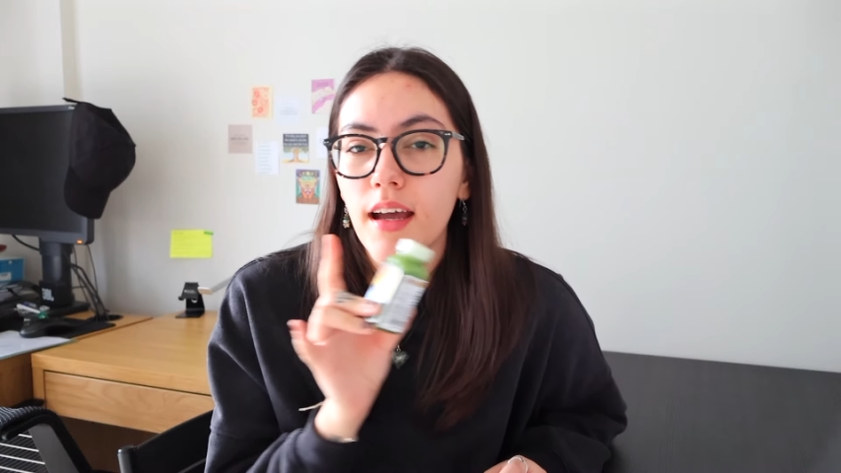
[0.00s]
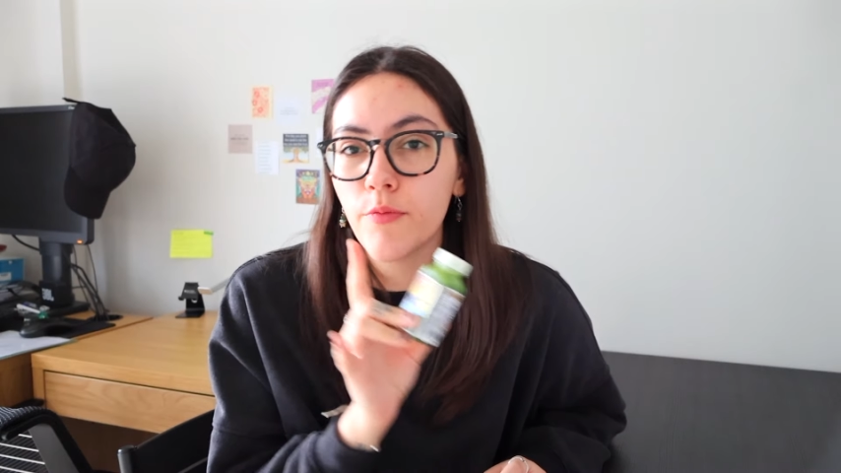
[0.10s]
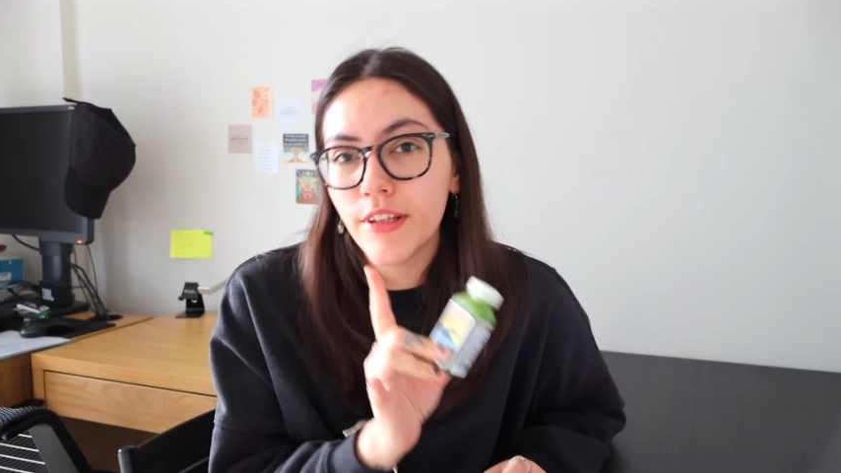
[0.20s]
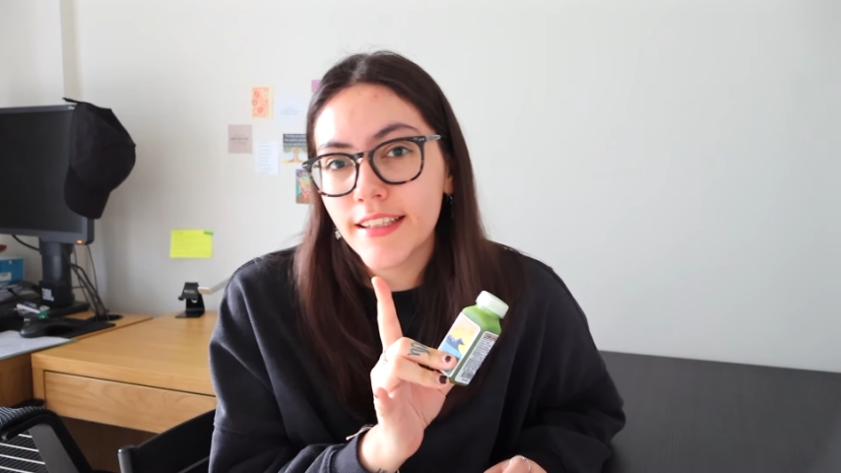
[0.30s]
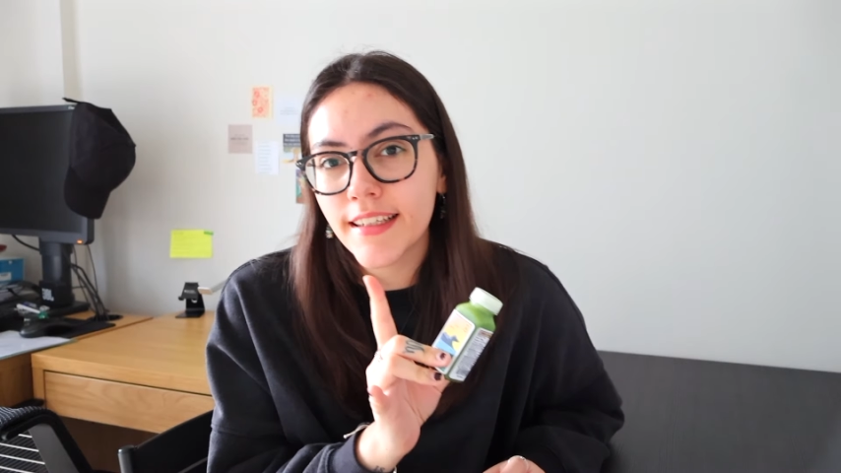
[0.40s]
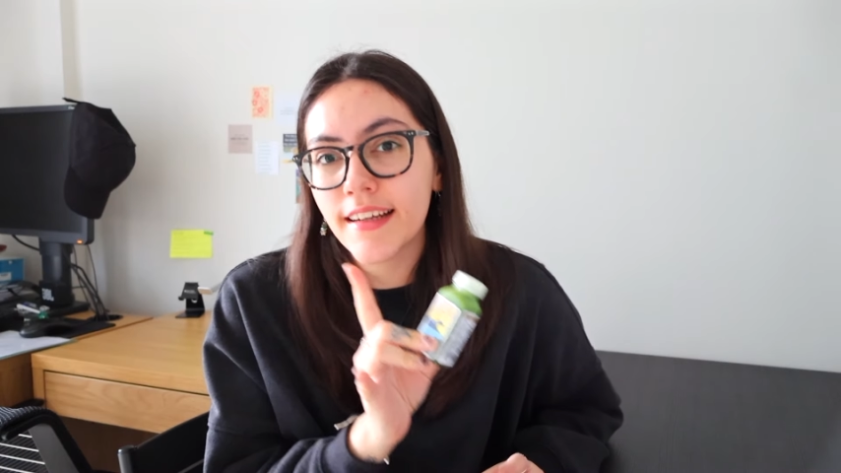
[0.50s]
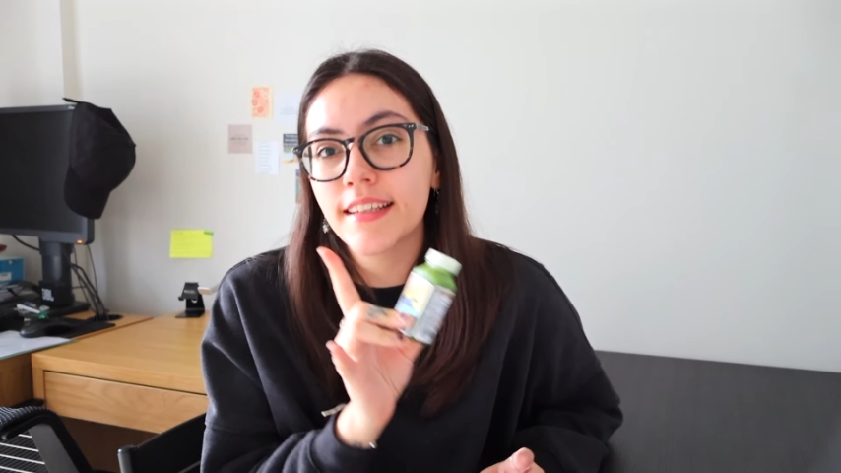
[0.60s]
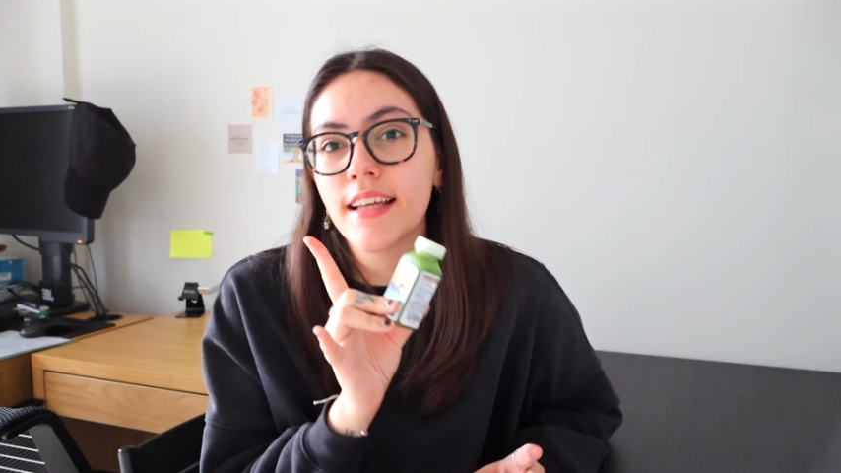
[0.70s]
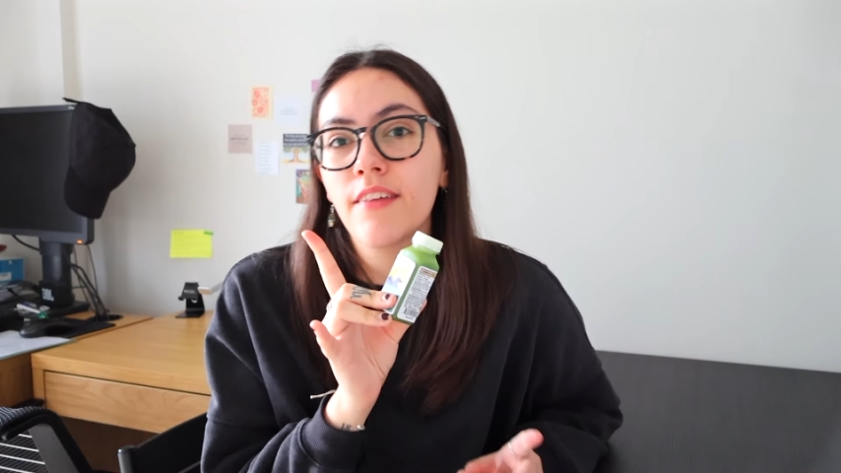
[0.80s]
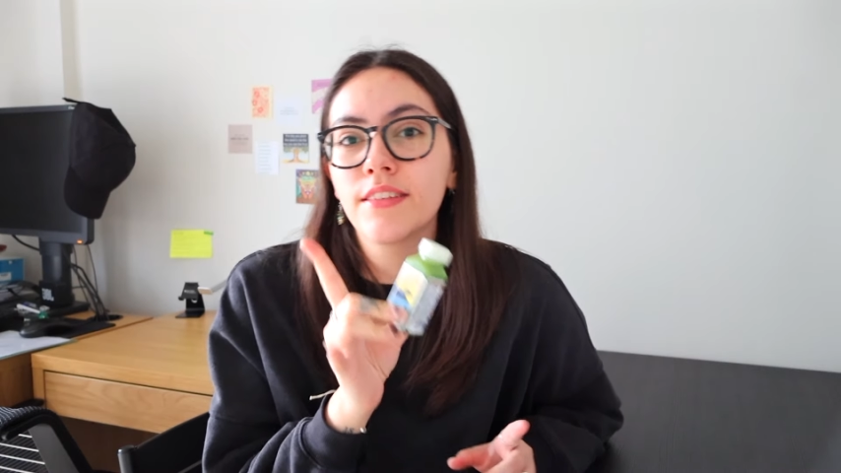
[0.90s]
I'm really excited
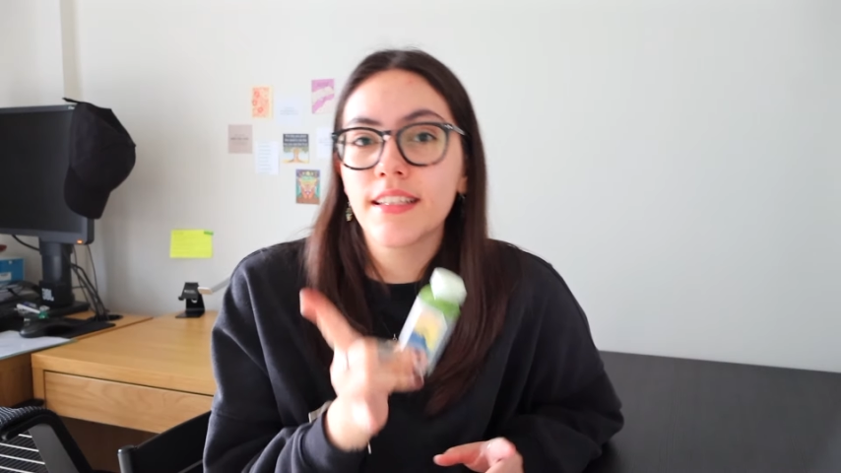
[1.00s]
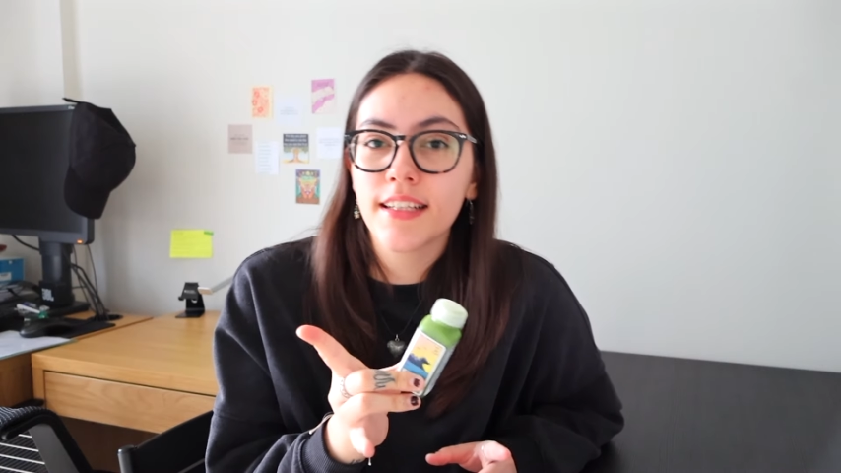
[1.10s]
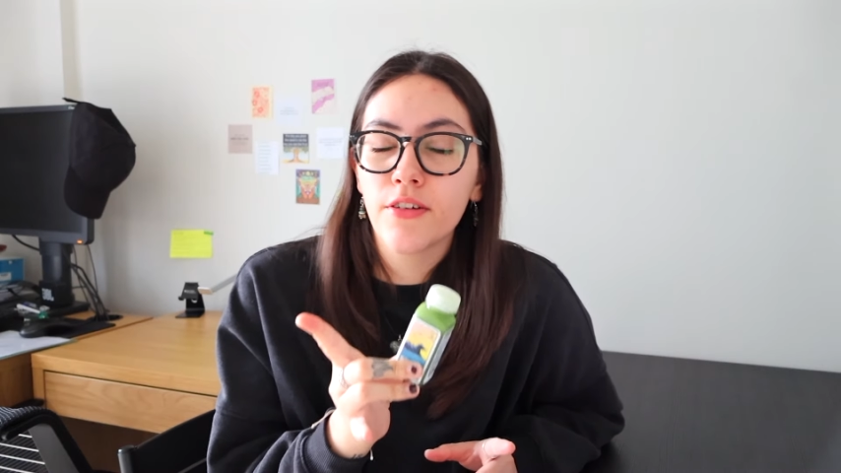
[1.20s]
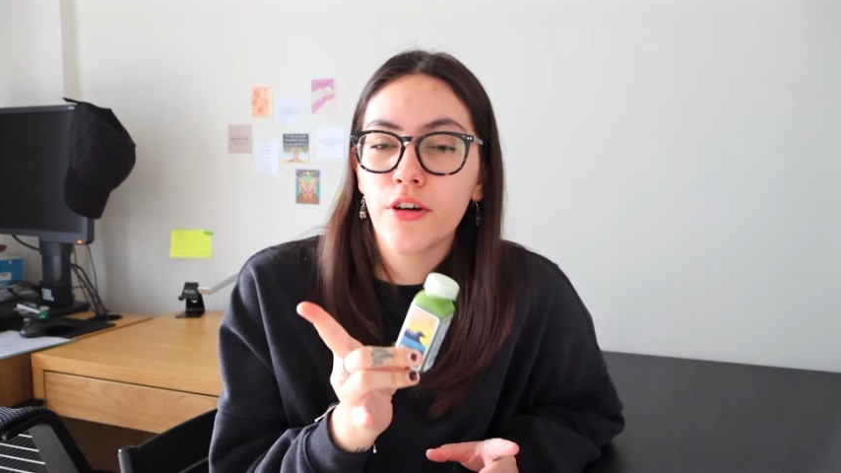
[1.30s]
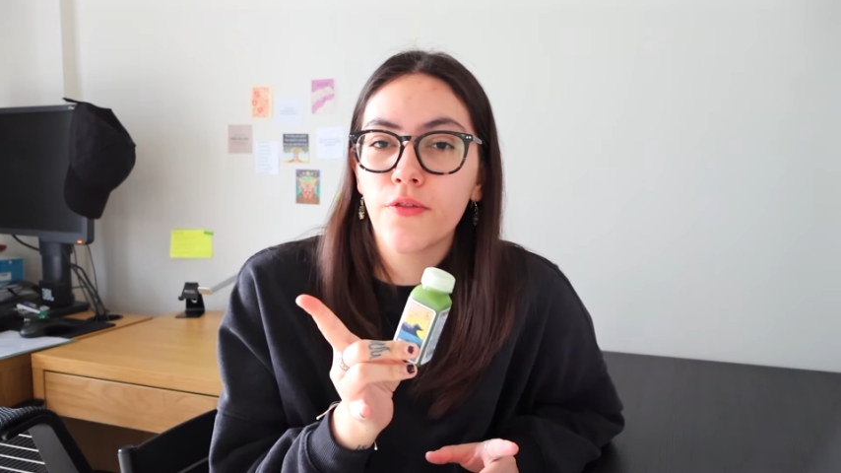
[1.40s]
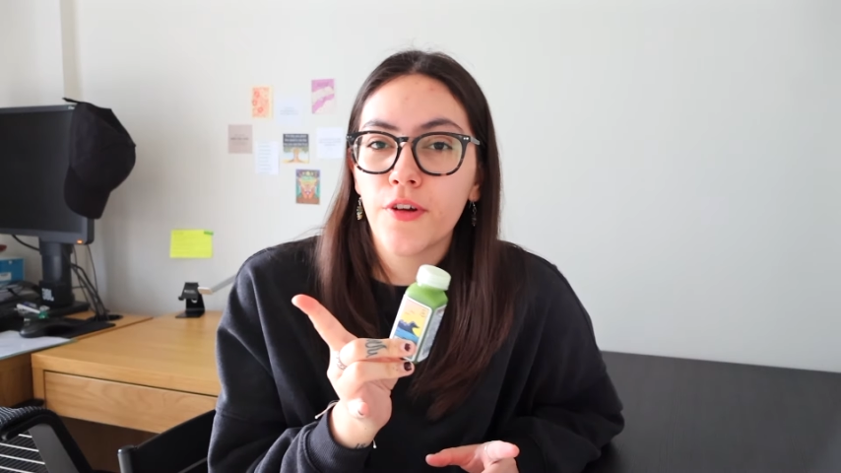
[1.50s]
because I have a discount code